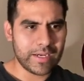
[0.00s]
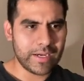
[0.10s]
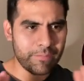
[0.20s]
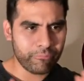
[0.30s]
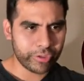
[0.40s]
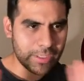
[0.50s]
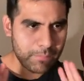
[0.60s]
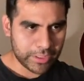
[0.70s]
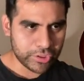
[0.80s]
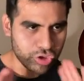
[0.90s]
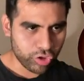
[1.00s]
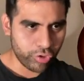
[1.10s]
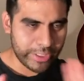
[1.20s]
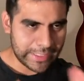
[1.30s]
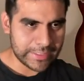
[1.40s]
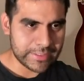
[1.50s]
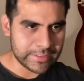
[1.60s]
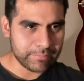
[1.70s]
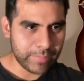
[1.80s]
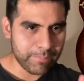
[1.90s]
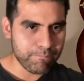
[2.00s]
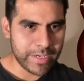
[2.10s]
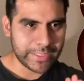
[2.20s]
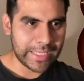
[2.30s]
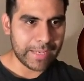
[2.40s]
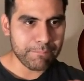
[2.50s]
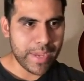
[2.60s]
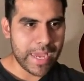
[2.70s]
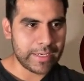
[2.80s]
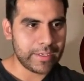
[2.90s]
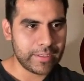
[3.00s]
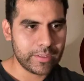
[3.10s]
I'm working on my control engine, my gamepad.